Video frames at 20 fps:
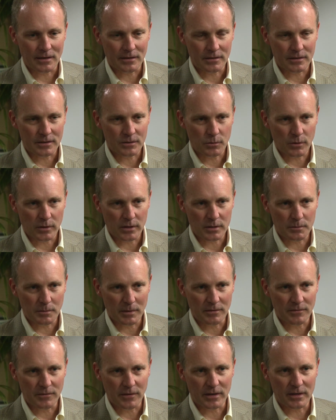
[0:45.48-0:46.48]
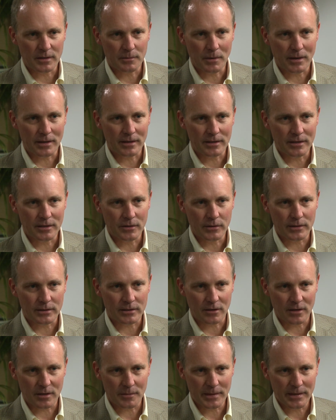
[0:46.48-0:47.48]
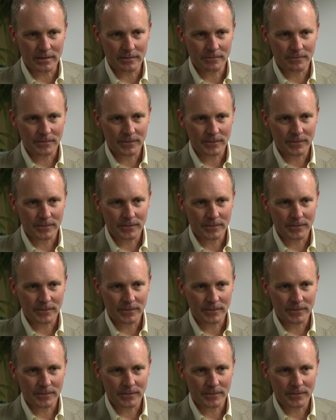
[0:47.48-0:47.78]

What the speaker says: This work has been funded by the U.S. Army,